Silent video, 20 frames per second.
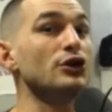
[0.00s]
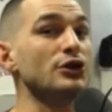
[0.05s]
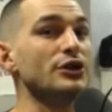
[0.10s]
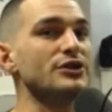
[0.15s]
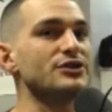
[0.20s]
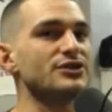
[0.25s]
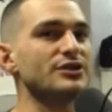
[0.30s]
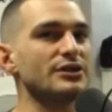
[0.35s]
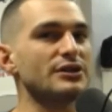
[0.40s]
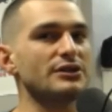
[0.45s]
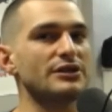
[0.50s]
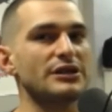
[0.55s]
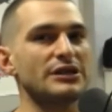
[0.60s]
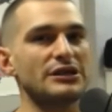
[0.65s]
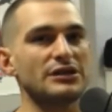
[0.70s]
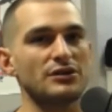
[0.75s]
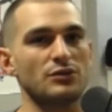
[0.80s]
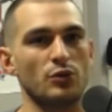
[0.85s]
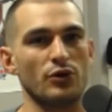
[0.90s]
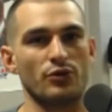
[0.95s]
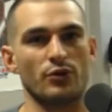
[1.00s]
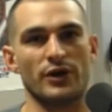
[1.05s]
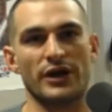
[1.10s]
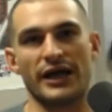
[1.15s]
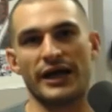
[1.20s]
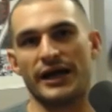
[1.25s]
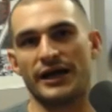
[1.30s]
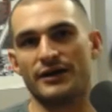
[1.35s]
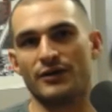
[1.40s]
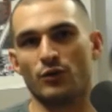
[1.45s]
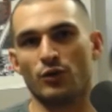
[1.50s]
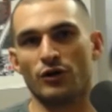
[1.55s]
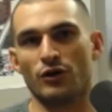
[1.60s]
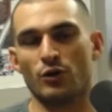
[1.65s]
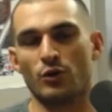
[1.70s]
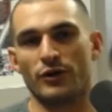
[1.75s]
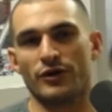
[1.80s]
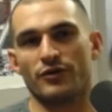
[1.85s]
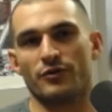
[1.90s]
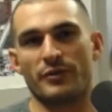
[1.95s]
like, realistically, with what I had to
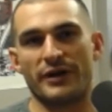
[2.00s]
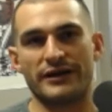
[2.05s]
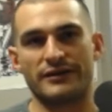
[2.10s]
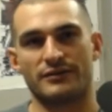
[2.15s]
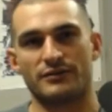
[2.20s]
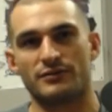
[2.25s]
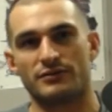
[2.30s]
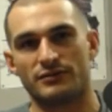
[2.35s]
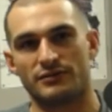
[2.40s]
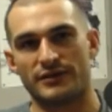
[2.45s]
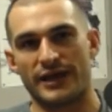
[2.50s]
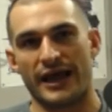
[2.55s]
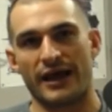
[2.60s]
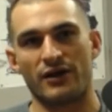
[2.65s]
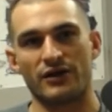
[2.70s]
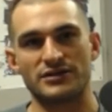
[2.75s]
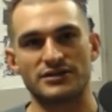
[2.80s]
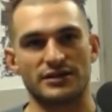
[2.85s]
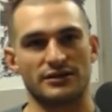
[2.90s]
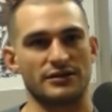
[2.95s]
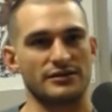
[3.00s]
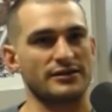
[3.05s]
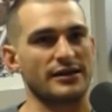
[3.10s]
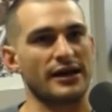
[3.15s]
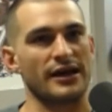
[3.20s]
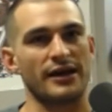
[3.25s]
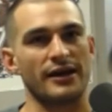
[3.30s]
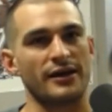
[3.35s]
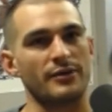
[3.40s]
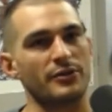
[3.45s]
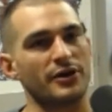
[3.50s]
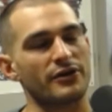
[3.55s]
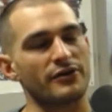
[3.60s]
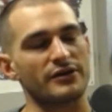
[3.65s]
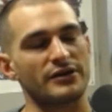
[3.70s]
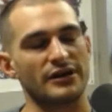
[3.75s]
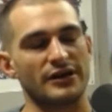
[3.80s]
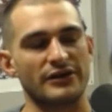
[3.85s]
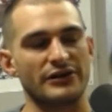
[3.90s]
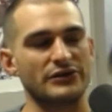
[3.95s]
work with, my talents at the time and
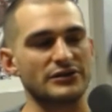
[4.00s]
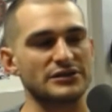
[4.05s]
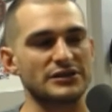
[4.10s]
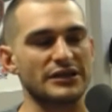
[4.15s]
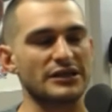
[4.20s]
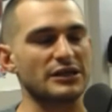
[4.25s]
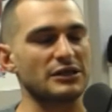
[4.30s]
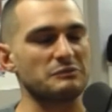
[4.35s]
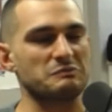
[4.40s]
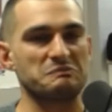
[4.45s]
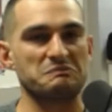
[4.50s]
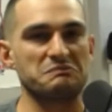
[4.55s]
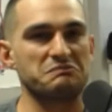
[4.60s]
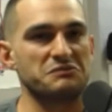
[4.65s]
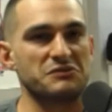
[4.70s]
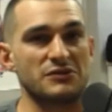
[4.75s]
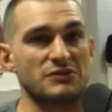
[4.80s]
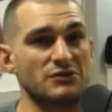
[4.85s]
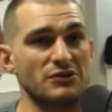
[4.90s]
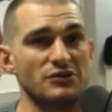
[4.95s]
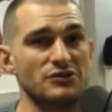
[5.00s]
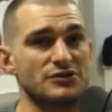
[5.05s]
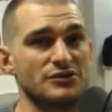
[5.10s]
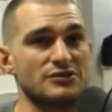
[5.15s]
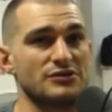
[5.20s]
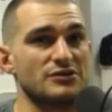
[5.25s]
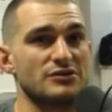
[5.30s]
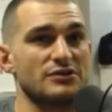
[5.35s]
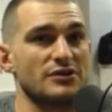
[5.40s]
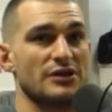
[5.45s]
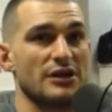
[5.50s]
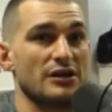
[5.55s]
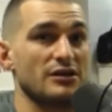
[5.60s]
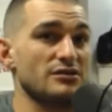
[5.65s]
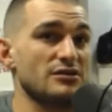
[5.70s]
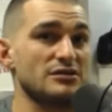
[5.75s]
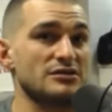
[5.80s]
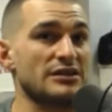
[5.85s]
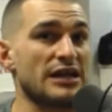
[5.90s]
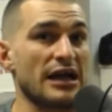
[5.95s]
everything, I was like, this
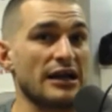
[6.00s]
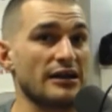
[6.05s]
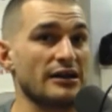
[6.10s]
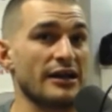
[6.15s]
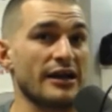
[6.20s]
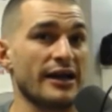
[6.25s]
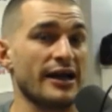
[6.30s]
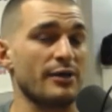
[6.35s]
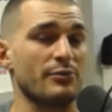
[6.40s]
is not